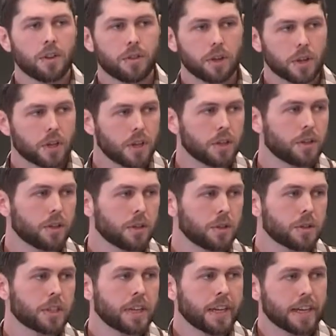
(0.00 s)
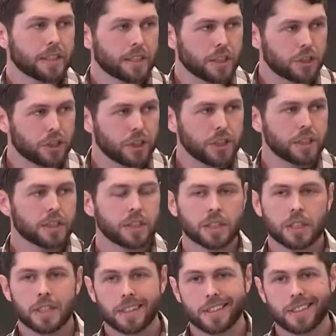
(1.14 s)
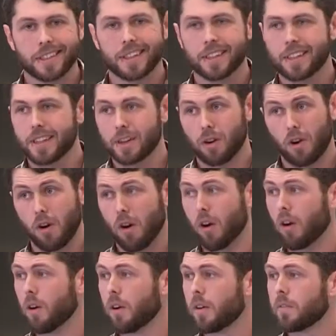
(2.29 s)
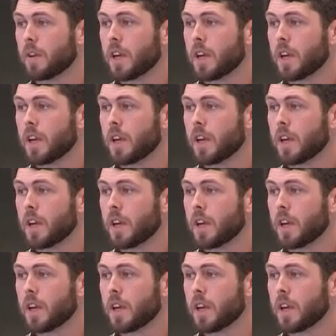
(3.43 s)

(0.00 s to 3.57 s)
The good news is that Jesus did it all.